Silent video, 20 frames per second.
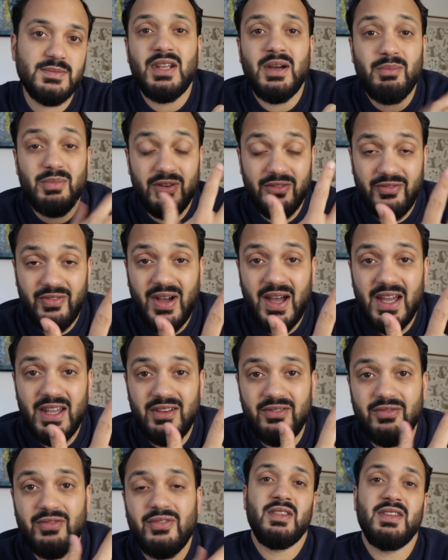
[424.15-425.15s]
Number
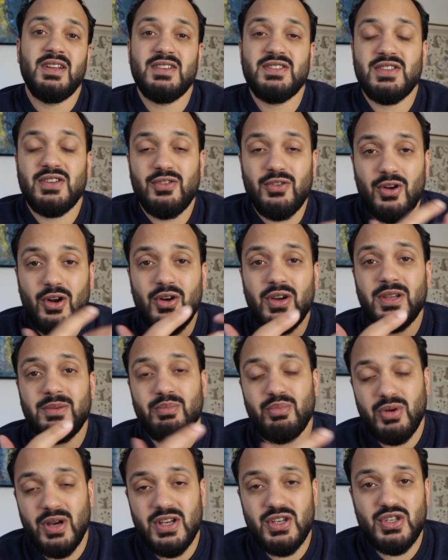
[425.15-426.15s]
5, there's a growing
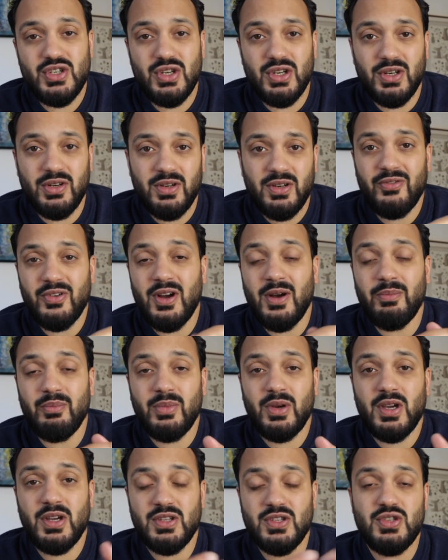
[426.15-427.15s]
pressure
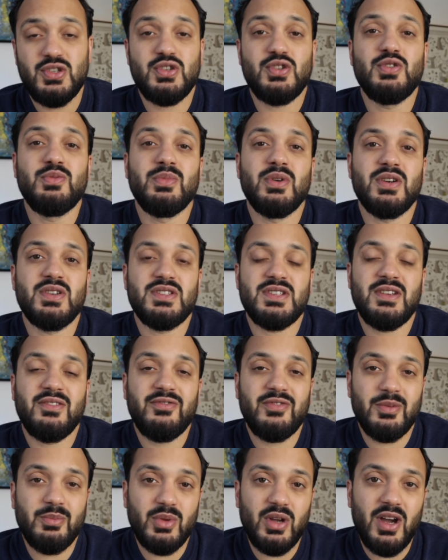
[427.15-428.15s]
from consumers and
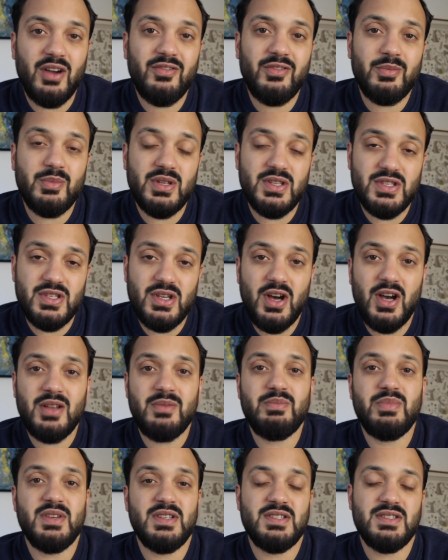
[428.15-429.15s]
from governments
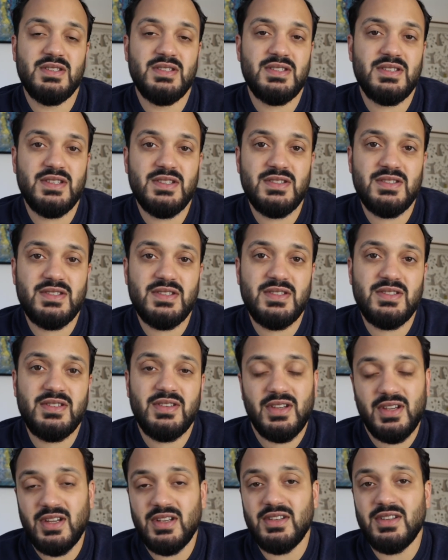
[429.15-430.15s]
on businesses
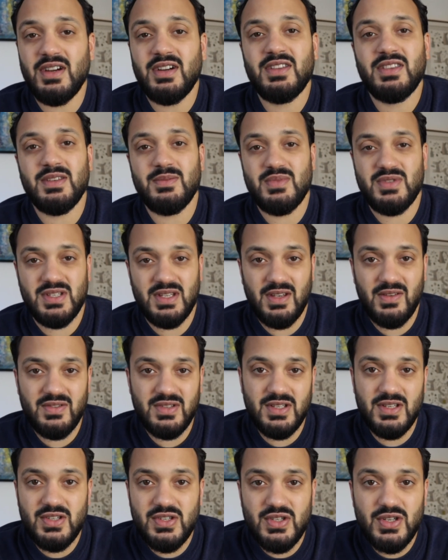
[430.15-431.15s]
to conduct themselves
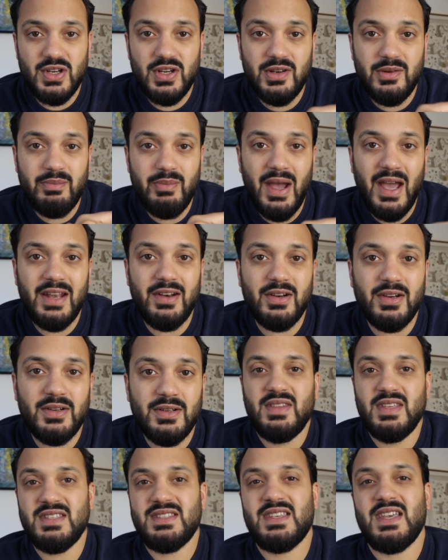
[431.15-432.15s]
in a certain manner.
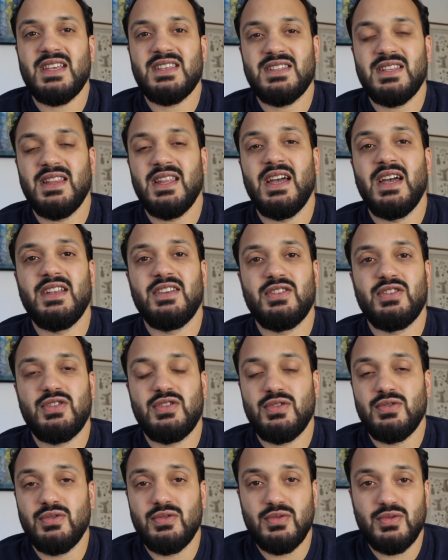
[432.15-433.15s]
This has led
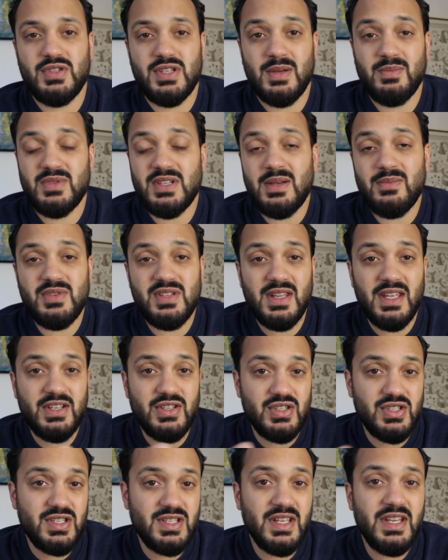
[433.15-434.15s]
to sometimes
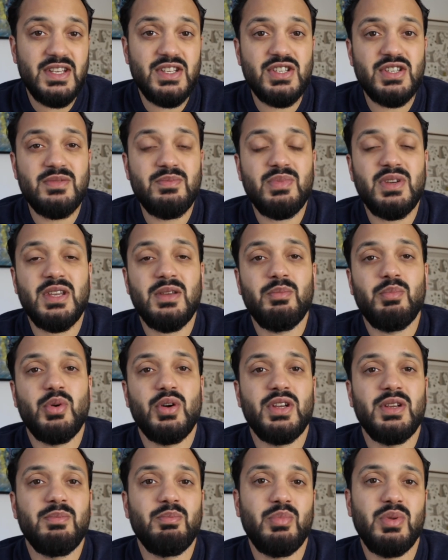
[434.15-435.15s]
legislation being
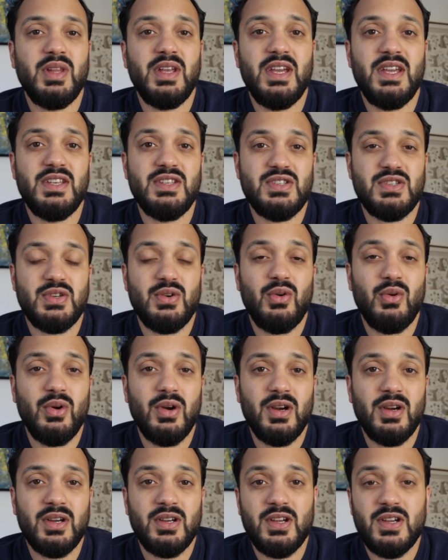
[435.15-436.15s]
put in place
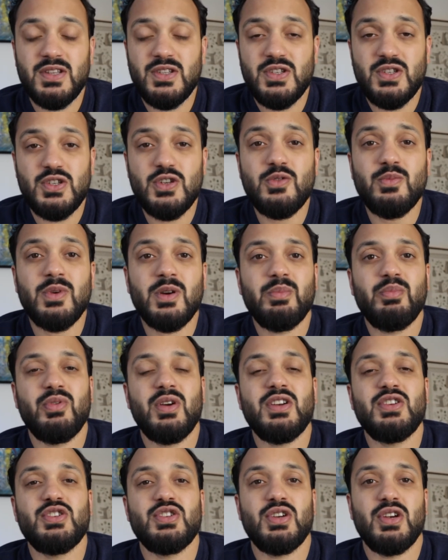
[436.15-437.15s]
or consumer
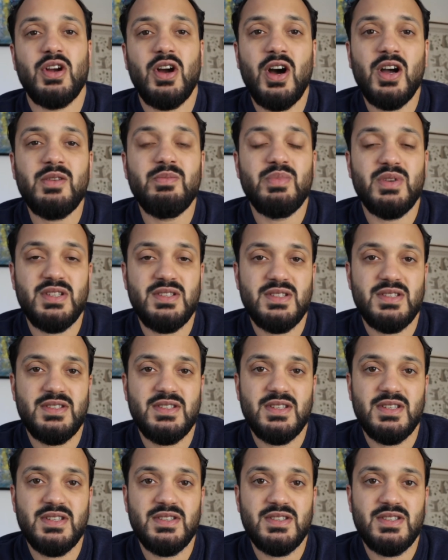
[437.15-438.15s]
pressure on
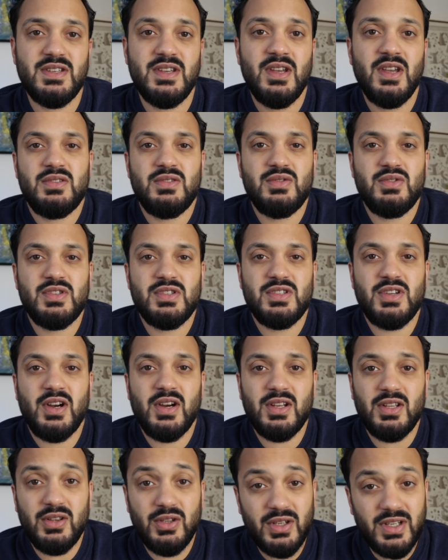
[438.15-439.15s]
businesses to
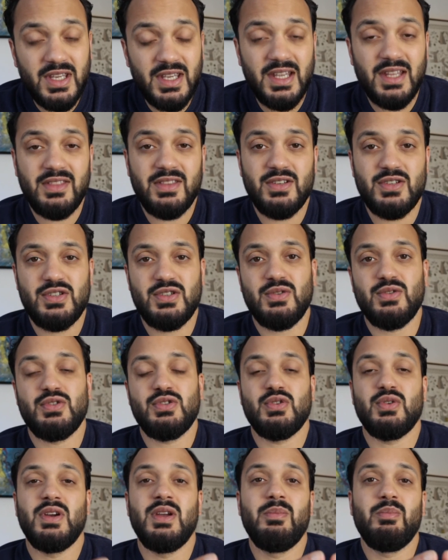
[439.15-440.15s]
start looking at their
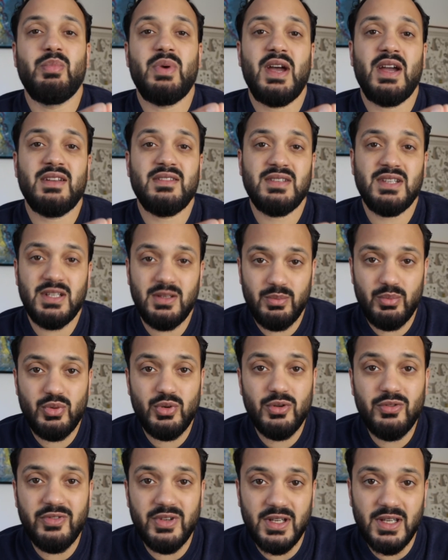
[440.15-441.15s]
social impact and
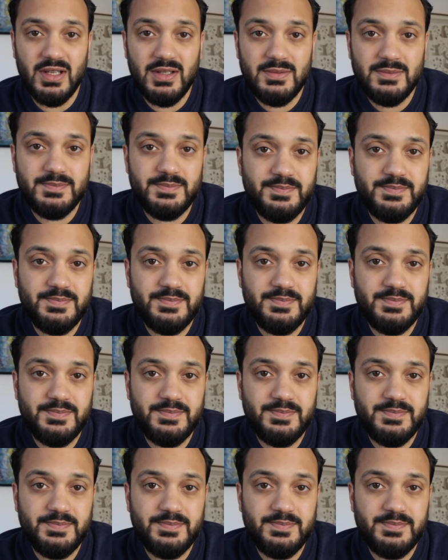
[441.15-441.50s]
improving it.